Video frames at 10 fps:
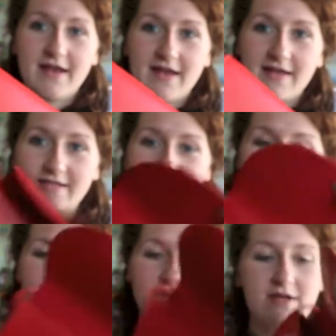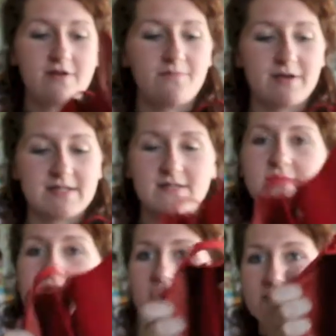and you open it up and it's
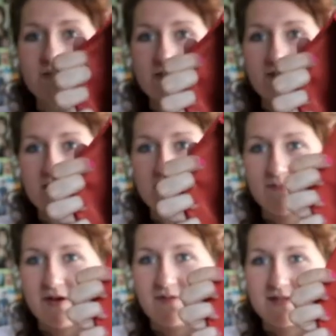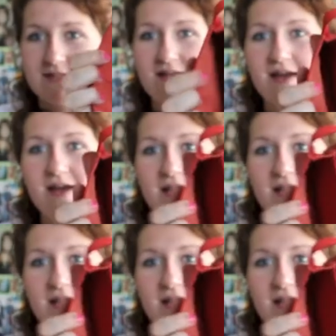got two little compartments